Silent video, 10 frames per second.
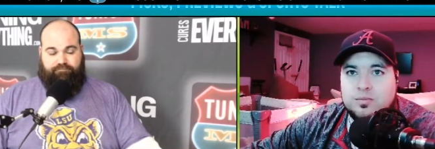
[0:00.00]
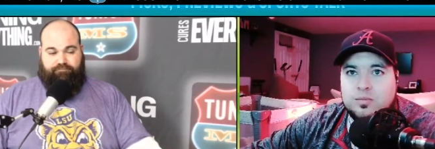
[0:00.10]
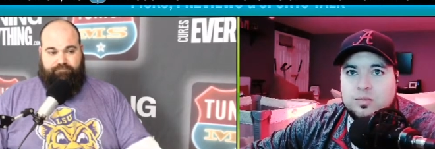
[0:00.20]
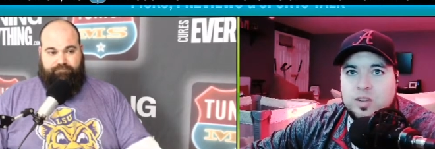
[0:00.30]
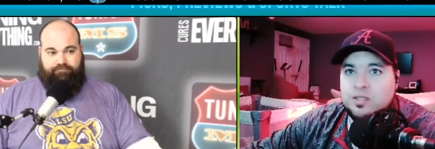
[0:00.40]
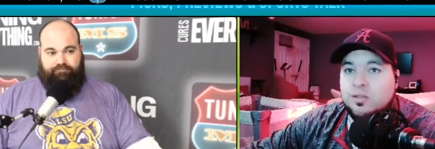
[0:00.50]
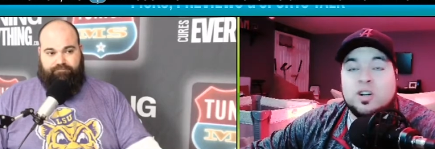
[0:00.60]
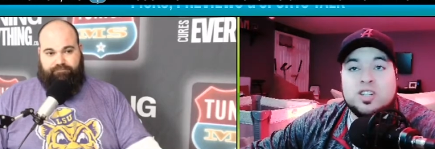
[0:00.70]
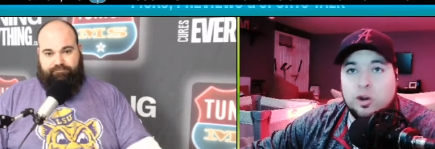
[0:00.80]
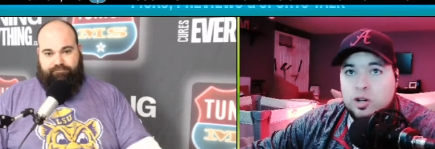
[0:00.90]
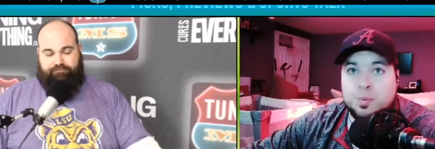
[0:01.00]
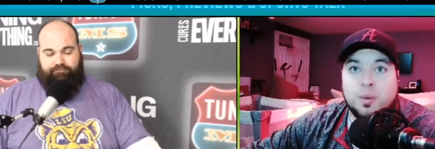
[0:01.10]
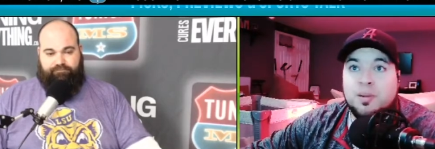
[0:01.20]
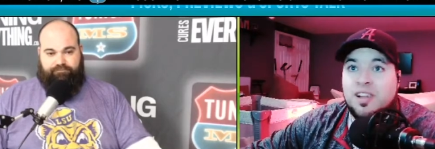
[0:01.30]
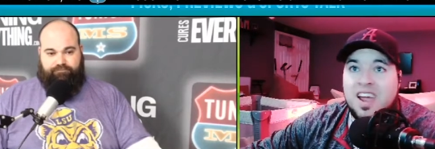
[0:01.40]
Speaker 1: as far as yards per
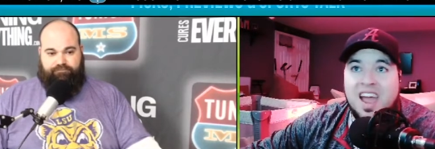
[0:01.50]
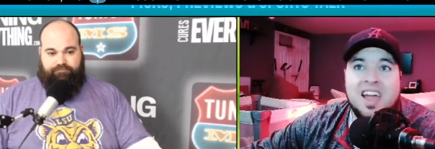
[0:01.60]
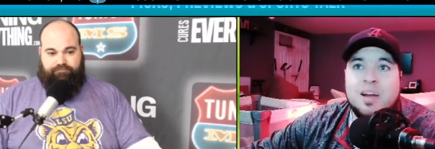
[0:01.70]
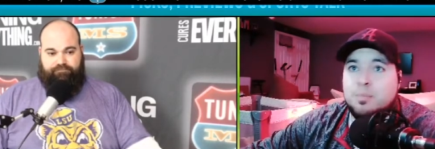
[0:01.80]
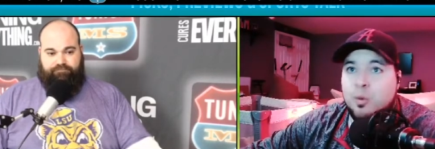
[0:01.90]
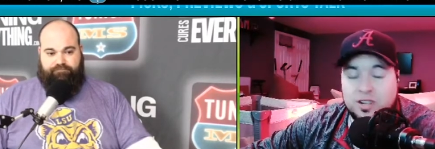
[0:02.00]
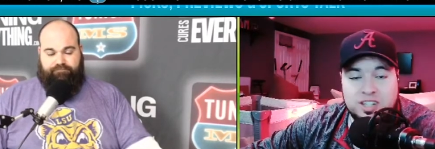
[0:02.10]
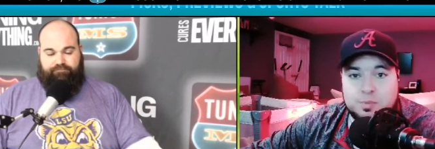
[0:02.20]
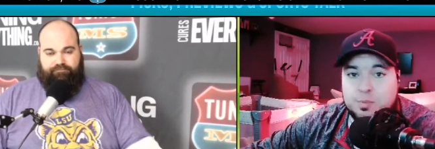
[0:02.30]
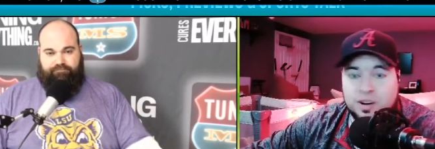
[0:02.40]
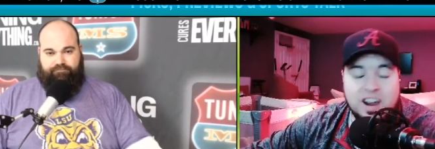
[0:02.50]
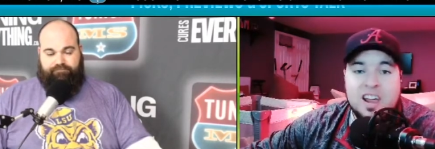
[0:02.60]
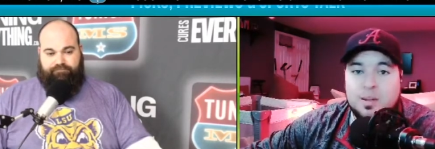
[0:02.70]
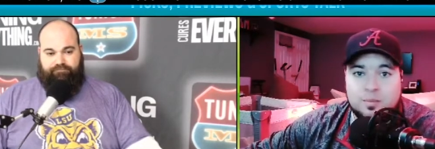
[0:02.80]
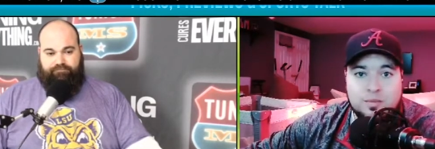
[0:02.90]
play and points per
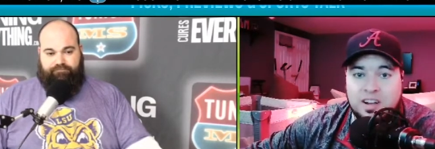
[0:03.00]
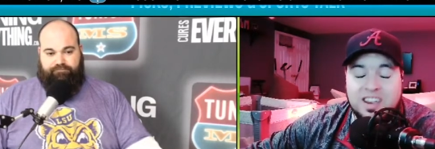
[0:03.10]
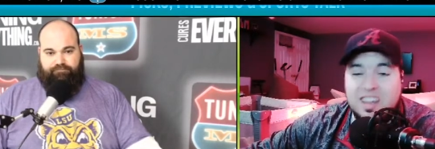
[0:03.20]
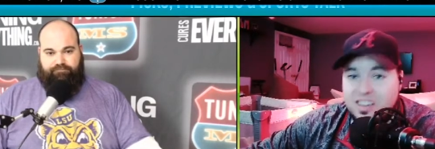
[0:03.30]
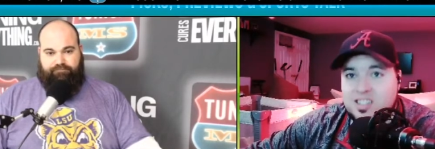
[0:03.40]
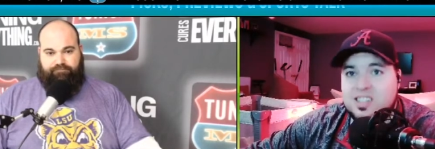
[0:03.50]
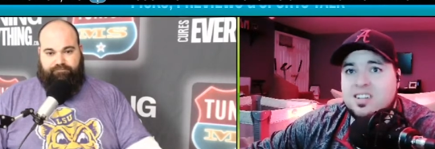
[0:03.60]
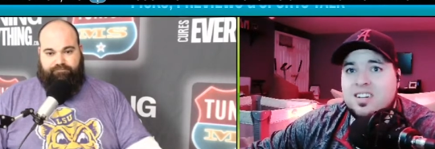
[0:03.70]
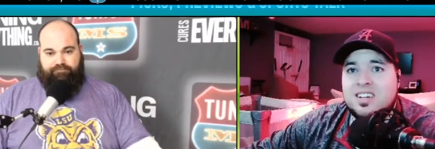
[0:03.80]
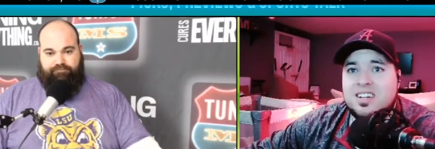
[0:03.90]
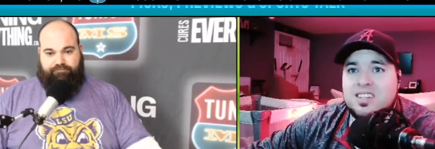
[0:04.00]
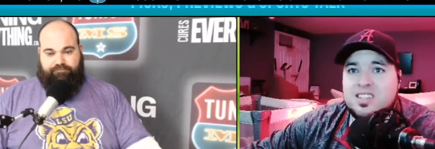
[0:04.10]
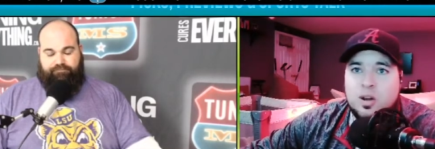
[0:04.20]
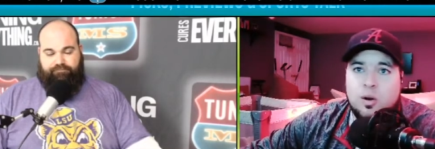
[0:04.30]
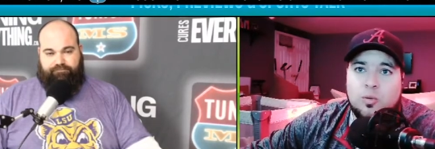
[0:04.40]
game against.
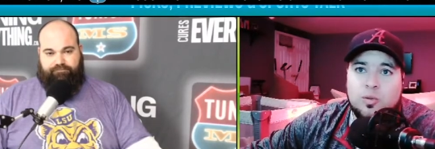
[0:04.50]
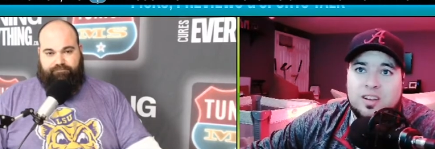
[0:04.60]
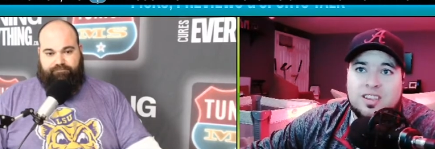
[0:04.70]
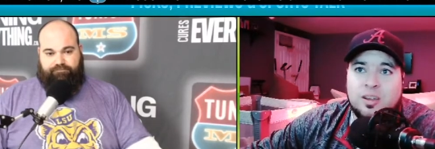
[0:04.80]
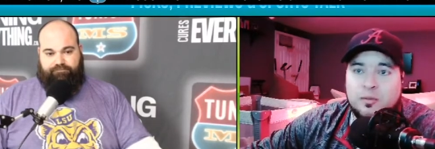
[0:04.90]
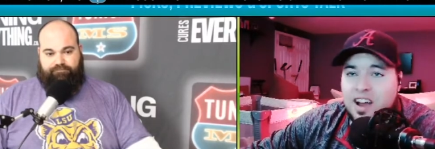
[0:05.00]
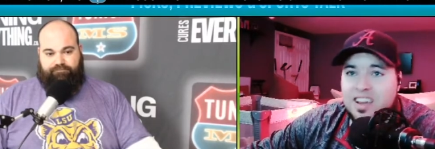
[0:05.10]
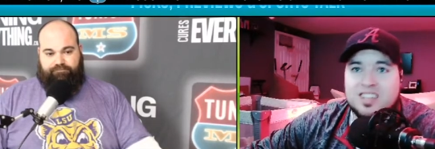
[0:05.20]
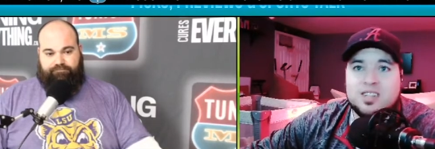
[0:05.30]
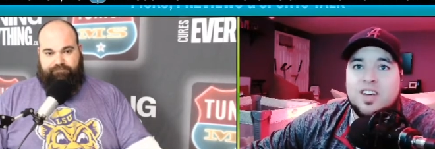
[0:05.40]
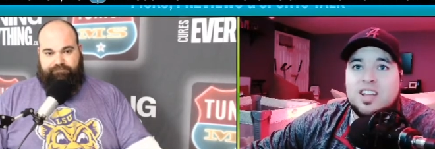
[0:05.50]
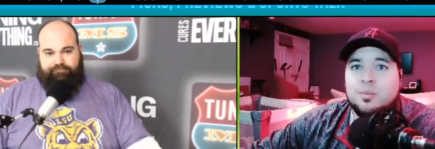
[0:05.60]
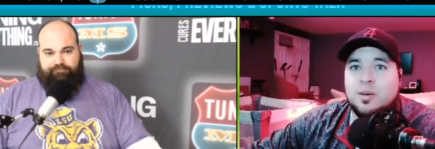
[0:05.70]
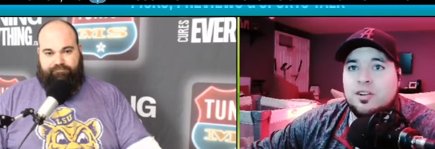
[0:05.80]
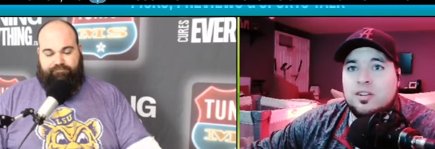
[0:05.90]
So the Vikings have had the
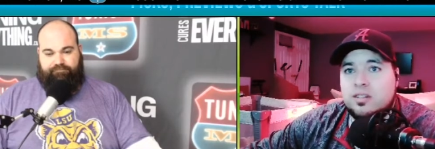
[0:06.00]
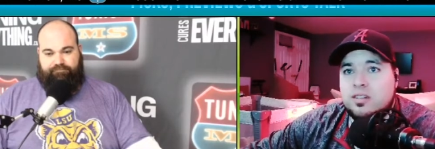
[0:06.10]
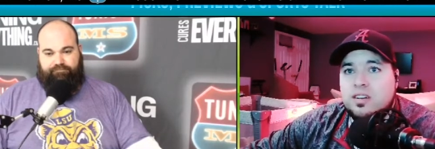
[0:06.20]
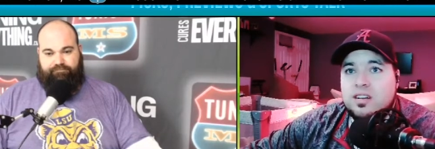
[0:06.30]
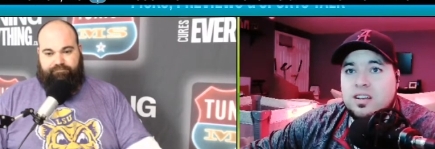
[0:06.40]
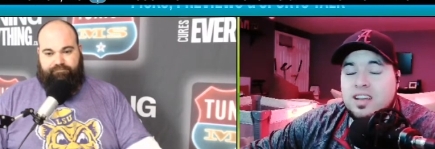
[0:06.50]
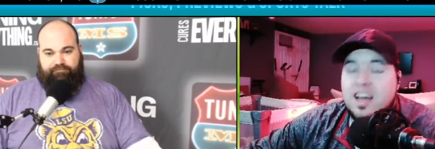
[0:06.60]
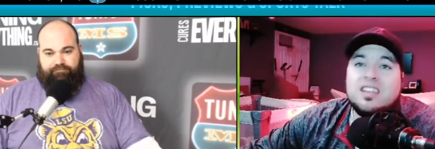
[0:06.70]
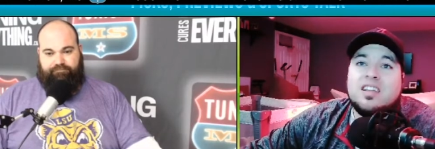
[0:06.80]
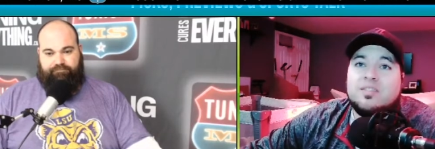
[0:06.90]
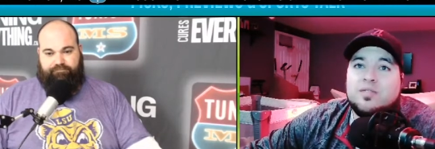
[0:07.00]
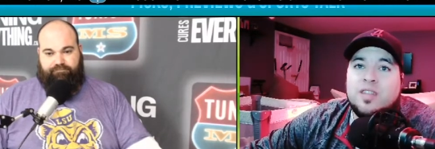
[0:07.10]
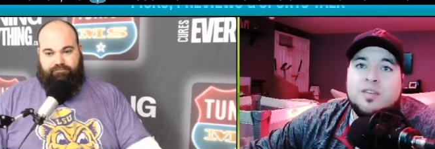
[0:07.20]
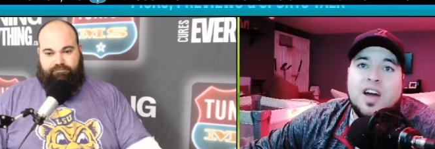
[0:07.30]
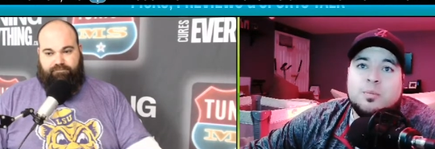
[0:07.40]
better, yeah, and they've they've
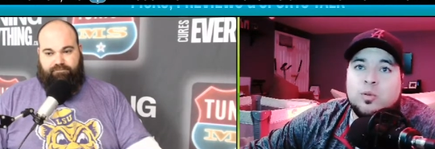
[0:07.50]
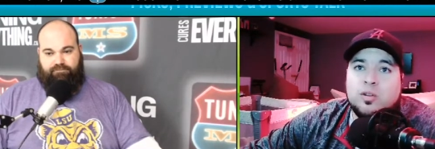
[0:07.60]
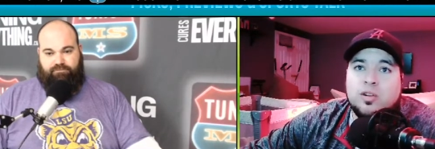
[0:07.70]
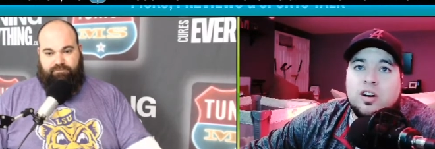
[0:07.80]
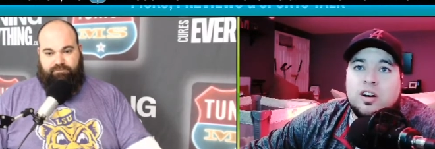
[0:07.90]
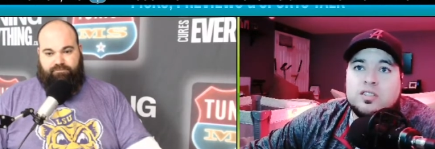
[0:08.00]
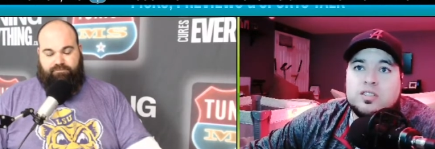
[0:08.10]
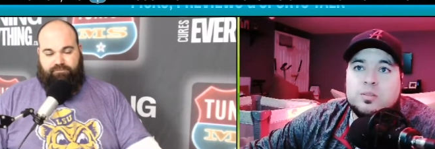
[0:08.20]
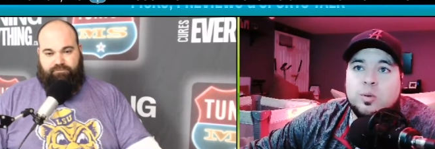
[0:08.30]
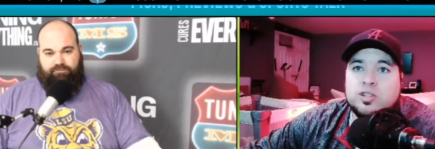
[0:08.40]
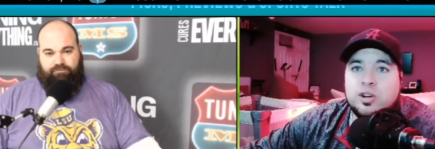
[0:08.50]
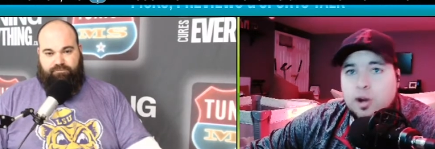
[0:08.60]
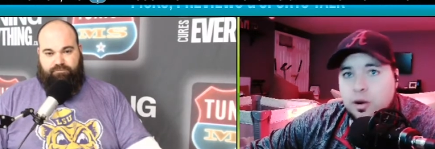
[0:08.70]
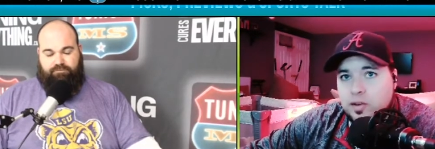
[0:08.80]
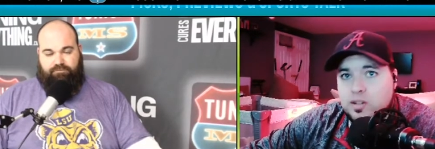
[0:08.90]
had more uh, more
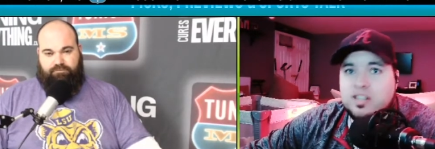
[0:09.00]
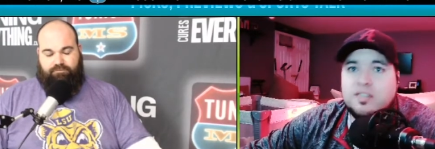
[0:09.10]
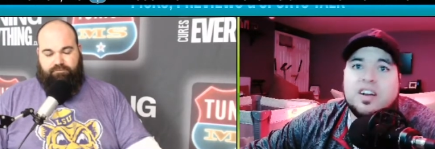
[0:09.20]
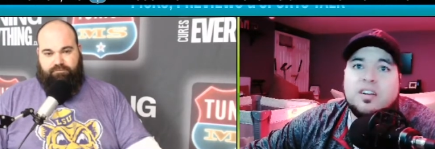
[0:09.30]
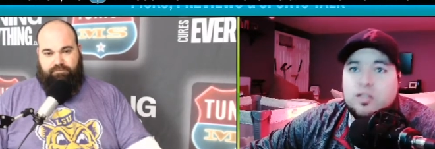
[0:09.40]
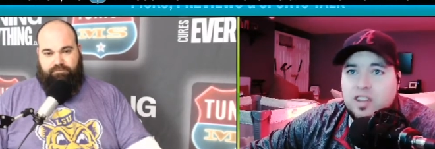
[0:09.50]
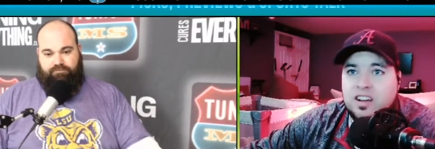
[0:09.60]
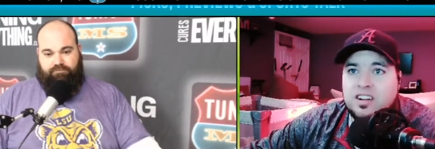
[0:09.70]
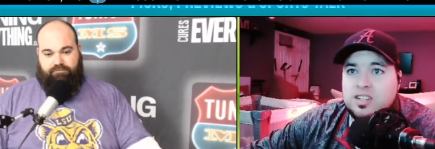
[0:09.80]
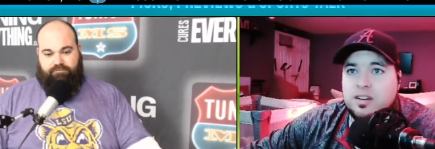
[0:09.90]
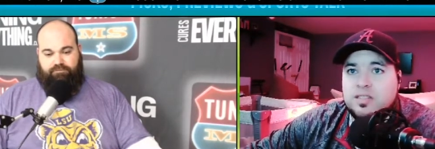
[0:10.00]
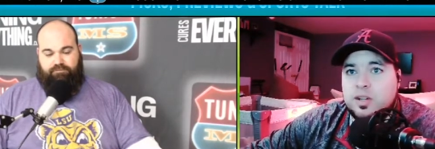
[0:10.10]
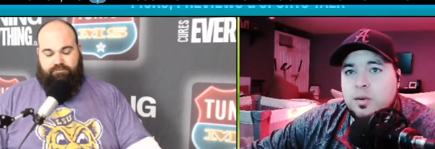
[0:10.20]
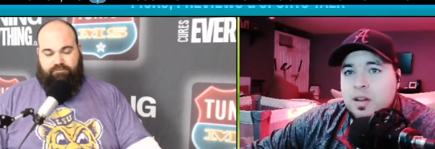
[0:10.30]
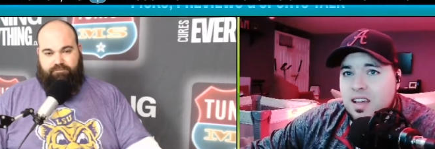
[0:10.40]
turnovers. They've had all that kind of stuff. So,
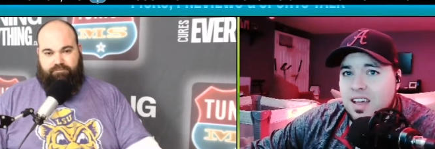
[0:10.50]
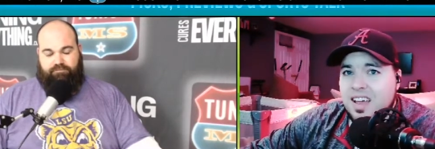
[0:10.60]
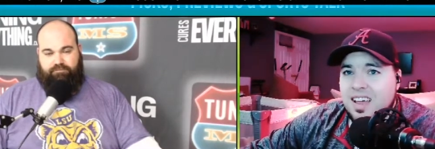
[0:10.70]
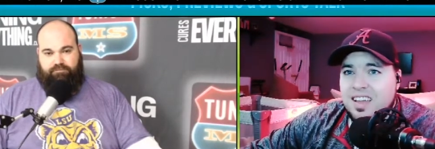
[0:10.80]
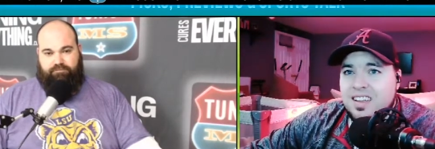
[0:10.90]
I